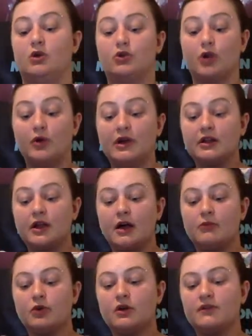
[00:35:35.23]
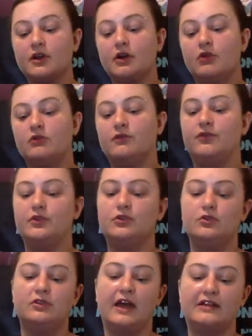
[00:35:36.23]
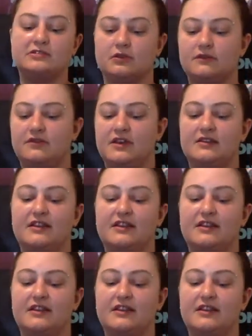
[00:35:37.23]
growing a lot more of their own food, that sort of thing.